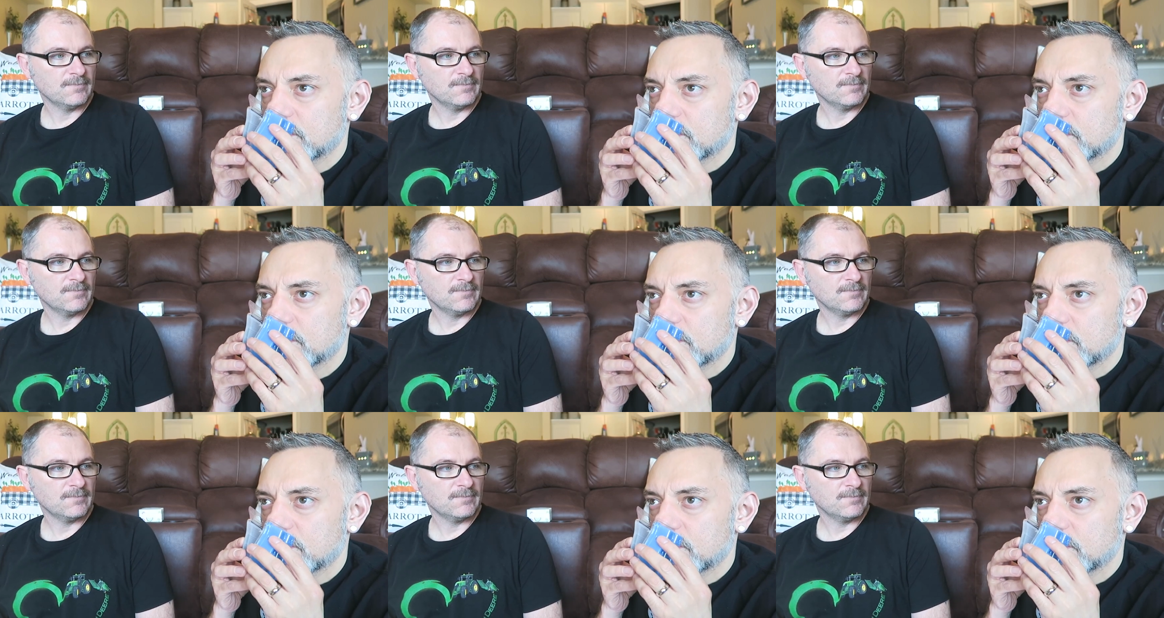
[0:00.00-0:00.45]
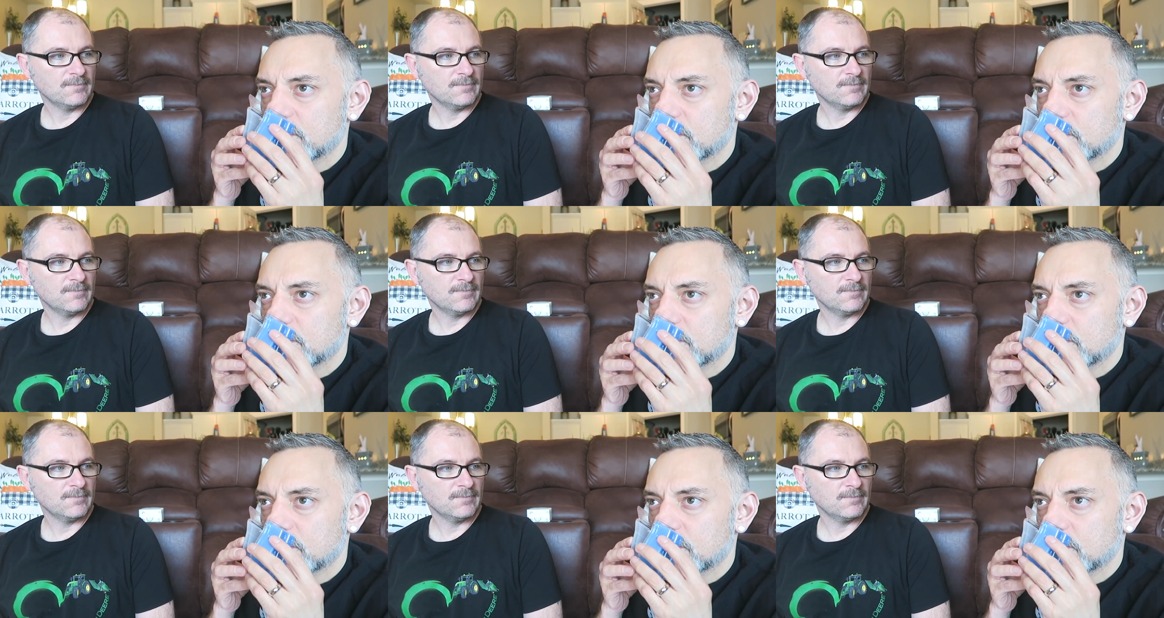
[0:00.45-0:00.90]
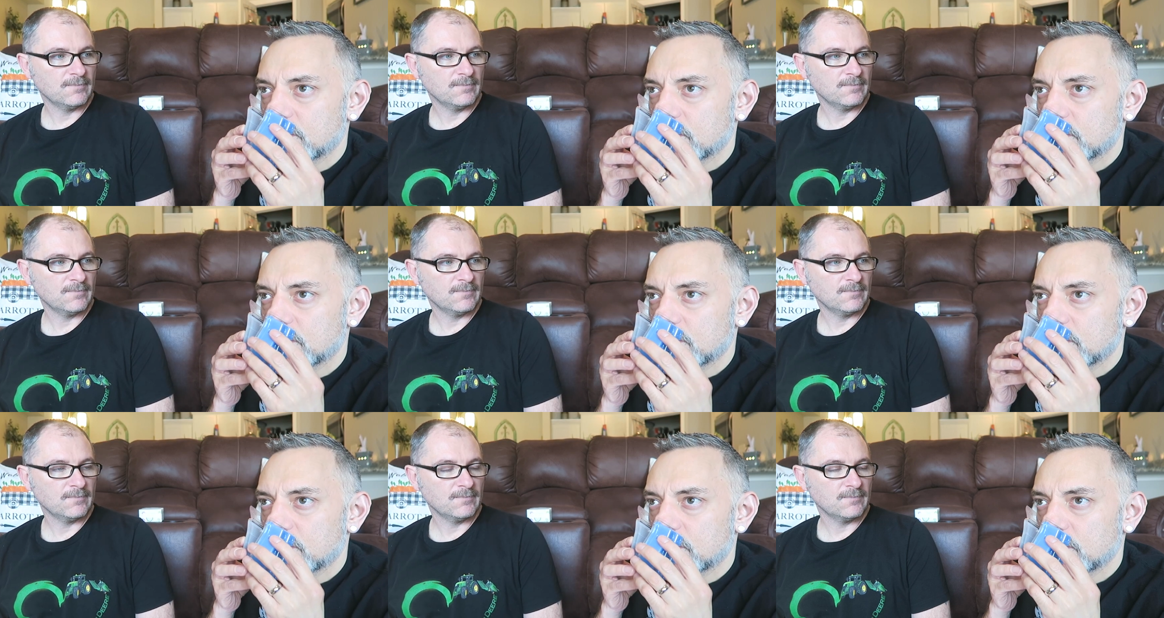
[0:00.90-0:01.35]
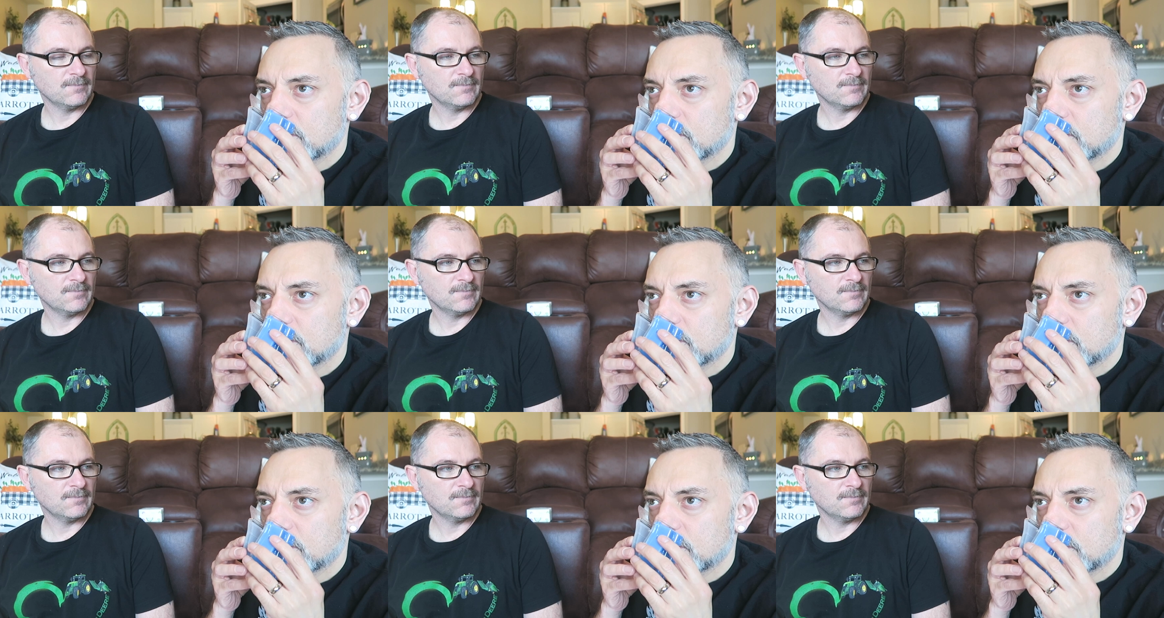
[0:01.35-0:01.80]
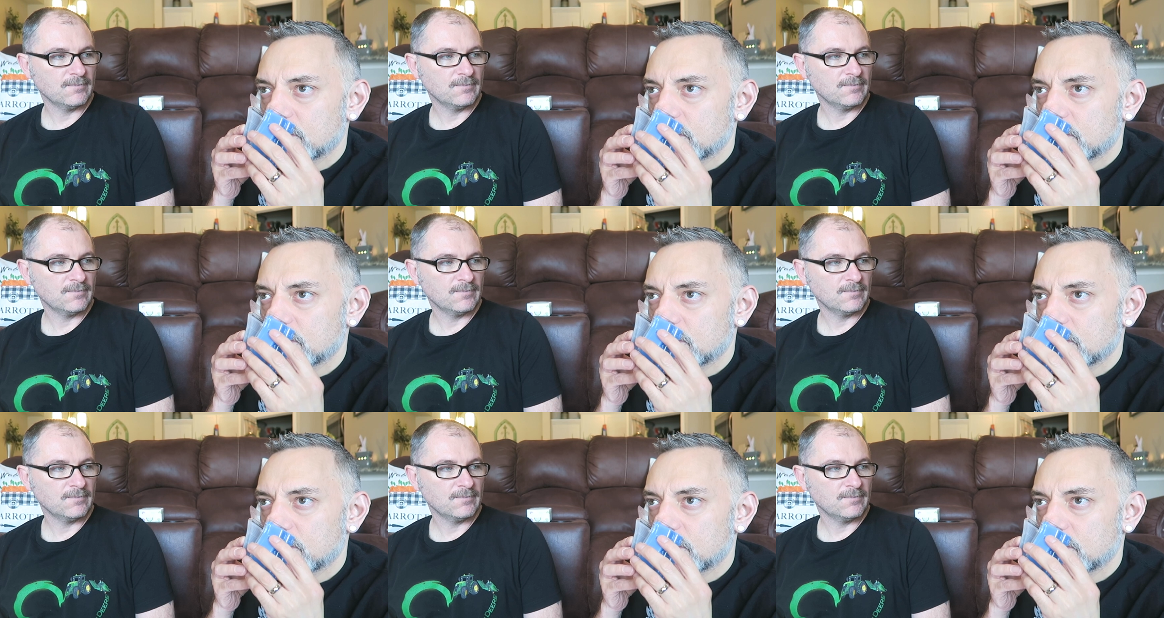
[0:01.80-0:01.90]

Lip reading: Nothing is said.